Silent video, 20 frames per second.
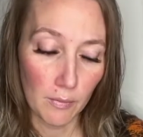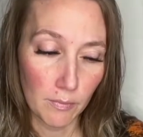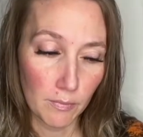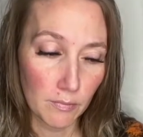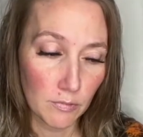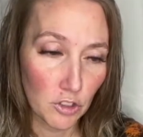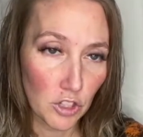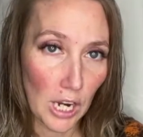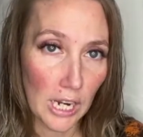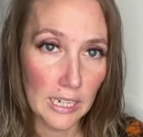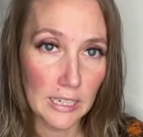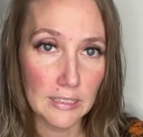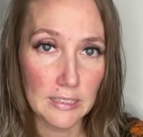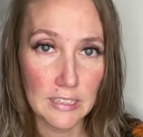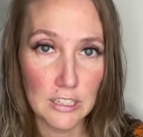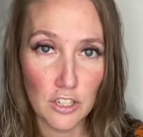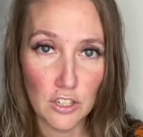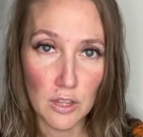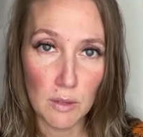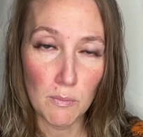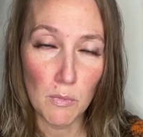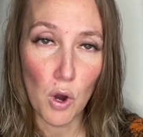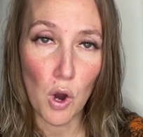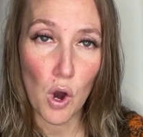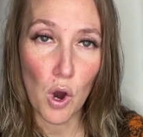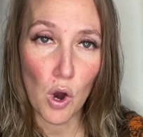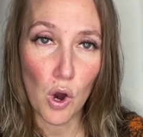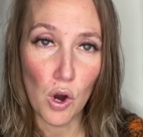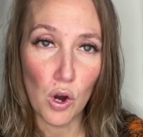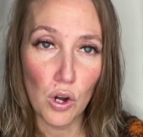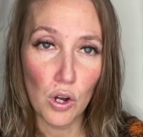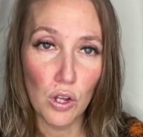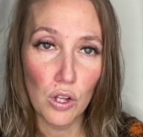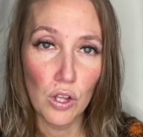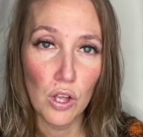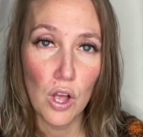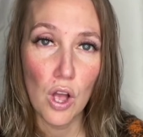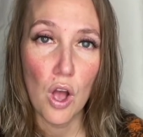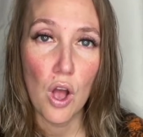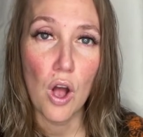try to teach them all
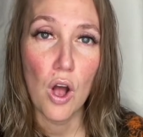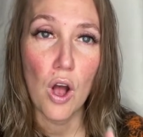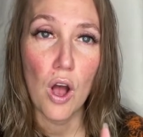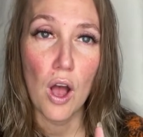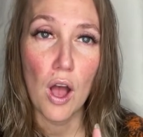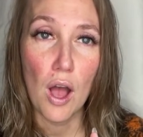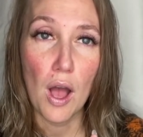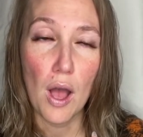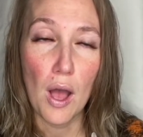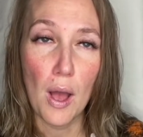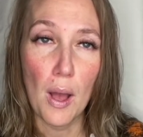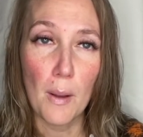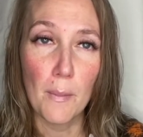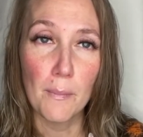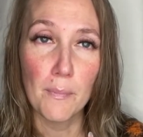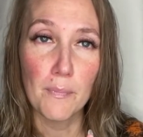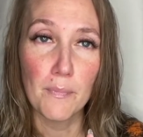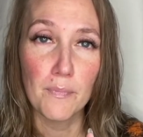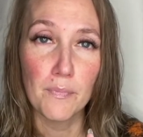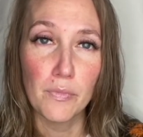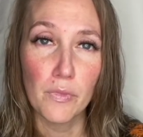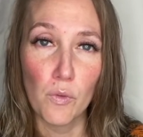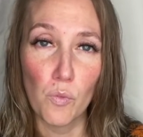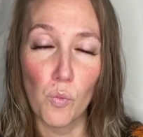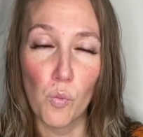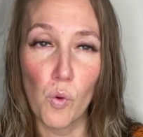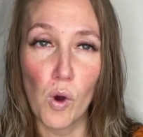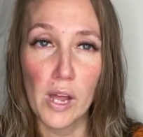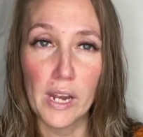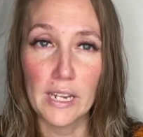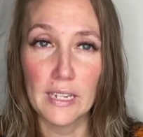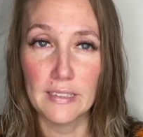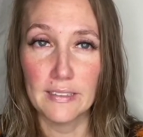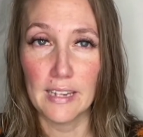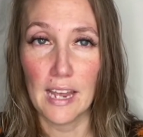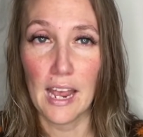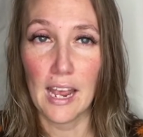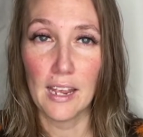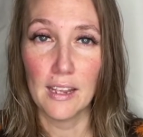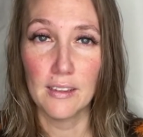one a
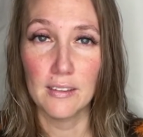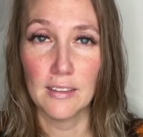day,